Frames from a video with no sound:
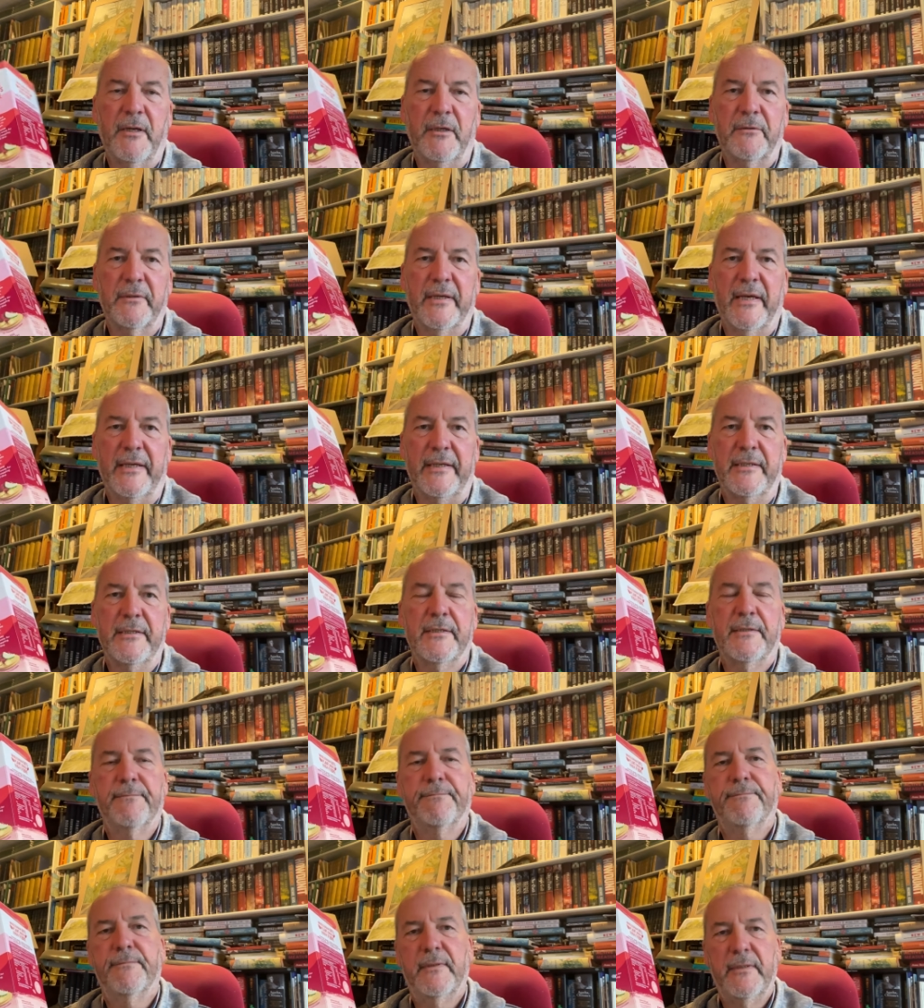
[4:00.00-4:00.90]
oatcakes,
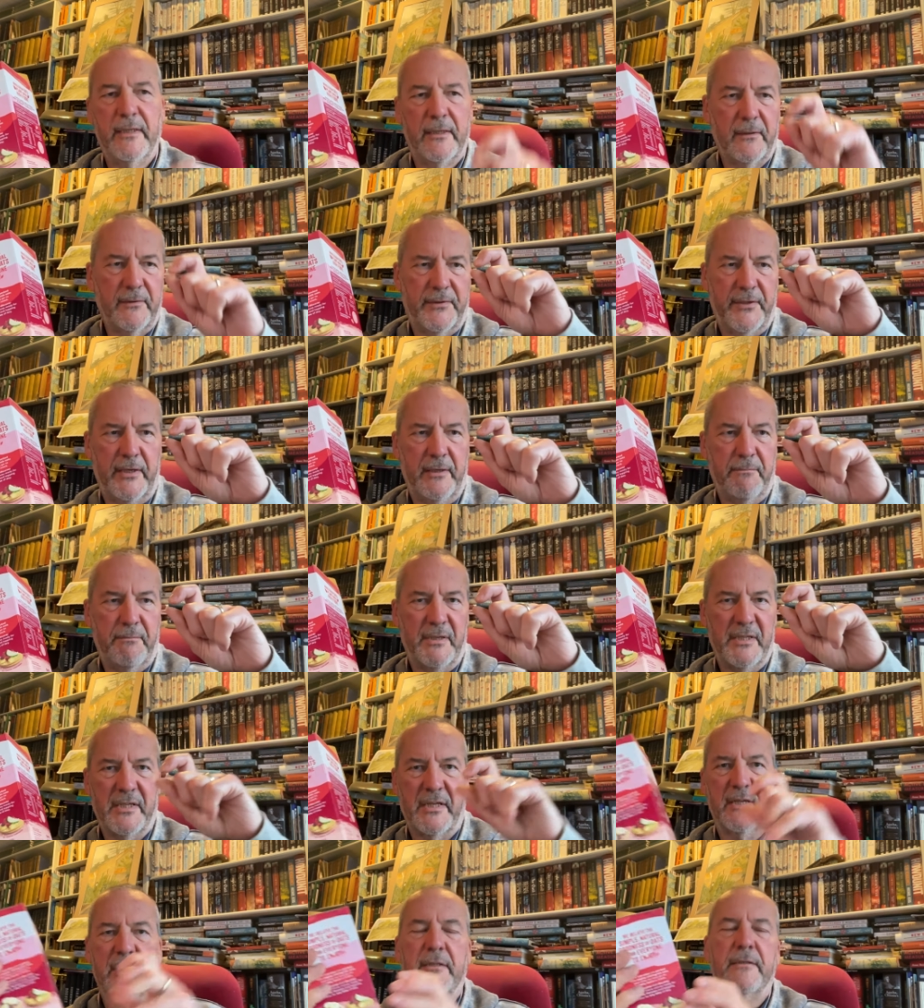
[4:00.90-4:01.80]
little thin
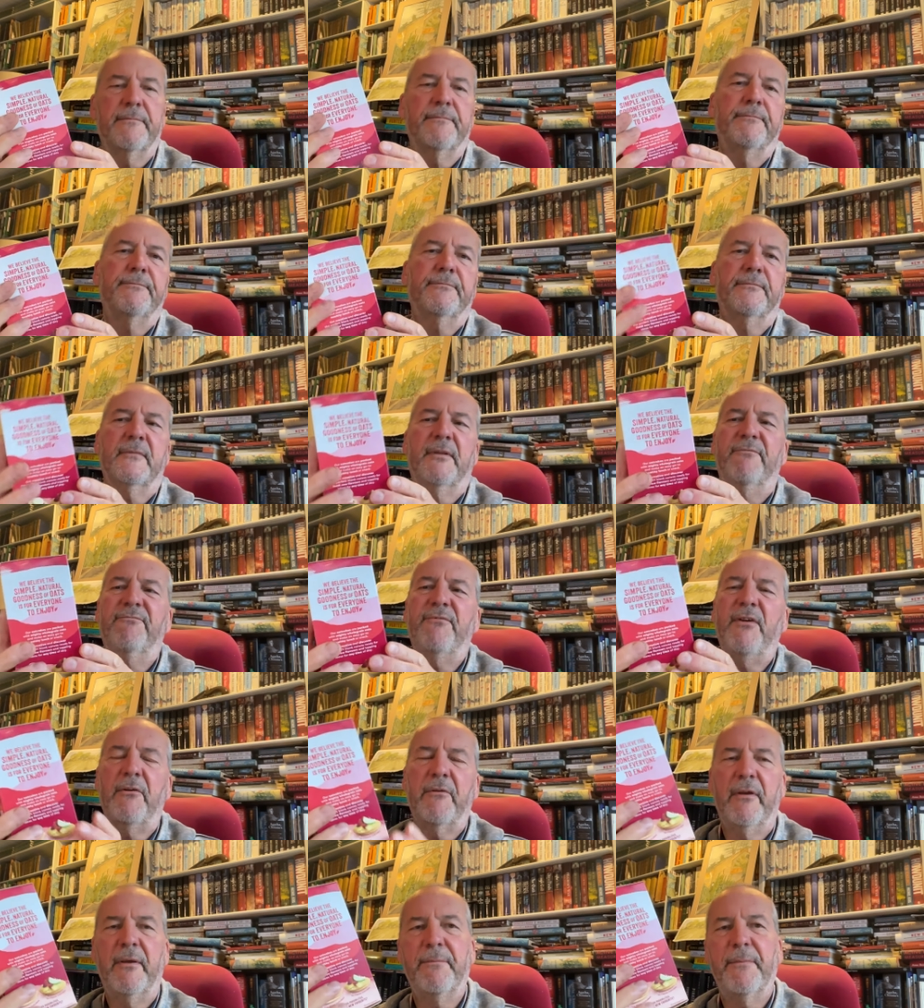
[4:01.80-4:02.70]
biscuits,
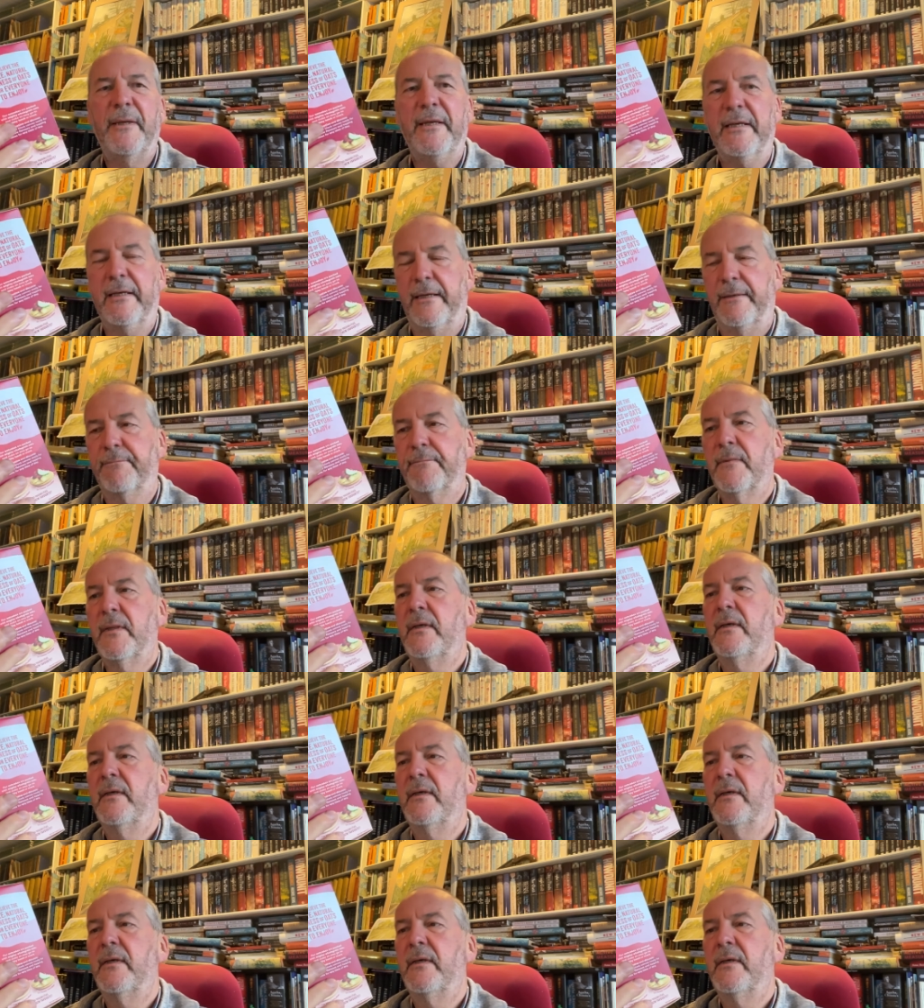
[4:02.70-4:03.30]
very appealing.